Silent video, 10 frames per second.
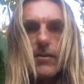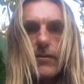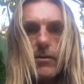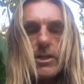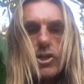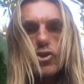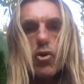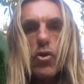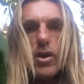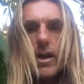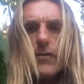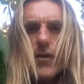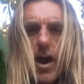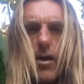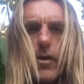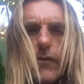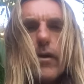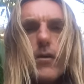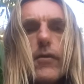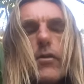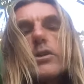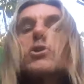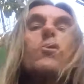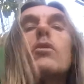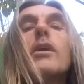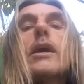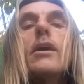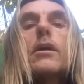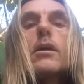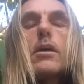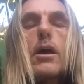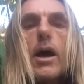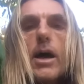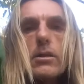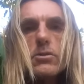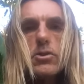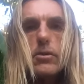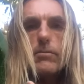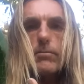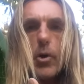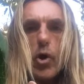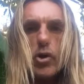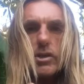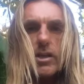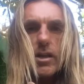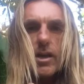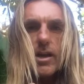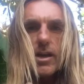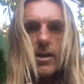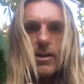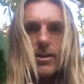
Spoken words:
very strongly, very, very, very strongly, and personally